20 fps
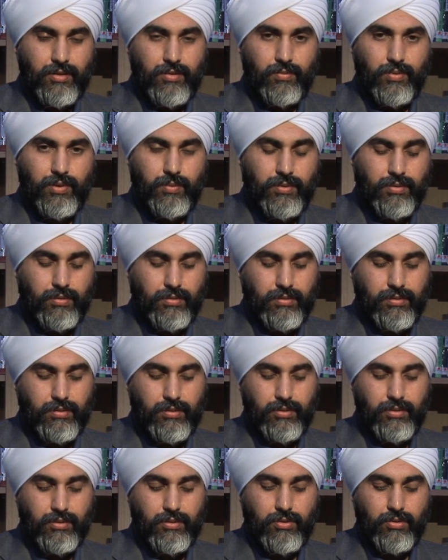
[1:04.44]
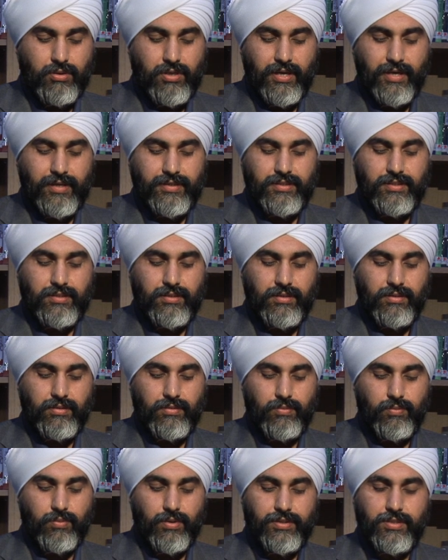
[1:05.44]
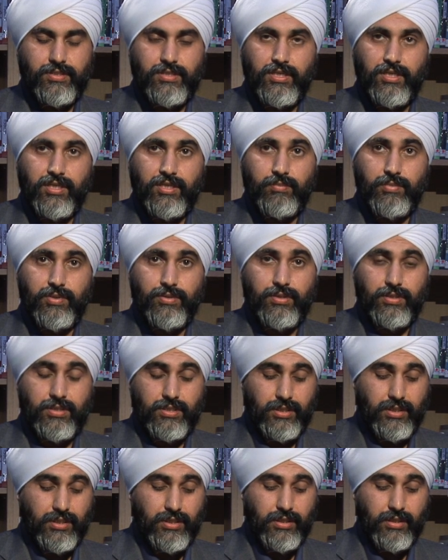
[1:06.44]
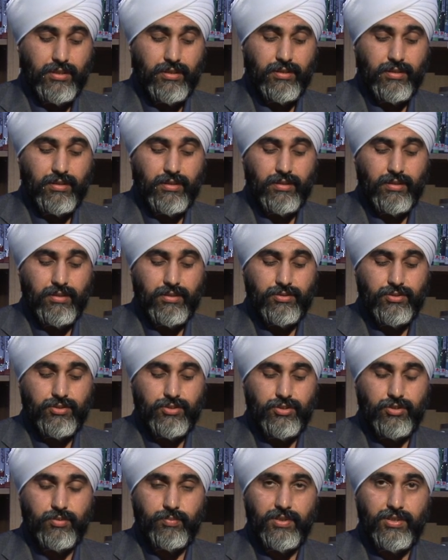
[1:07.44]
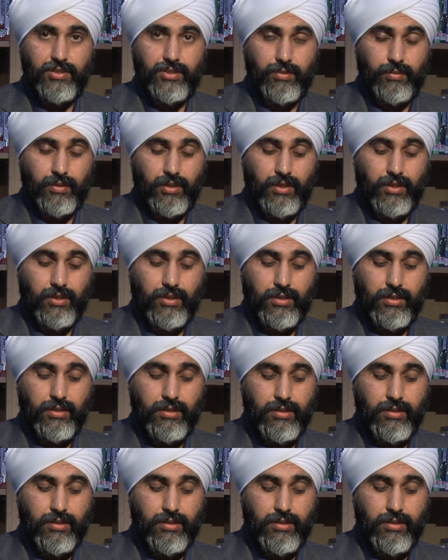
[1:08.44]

We will look at what the Sikh community should be doing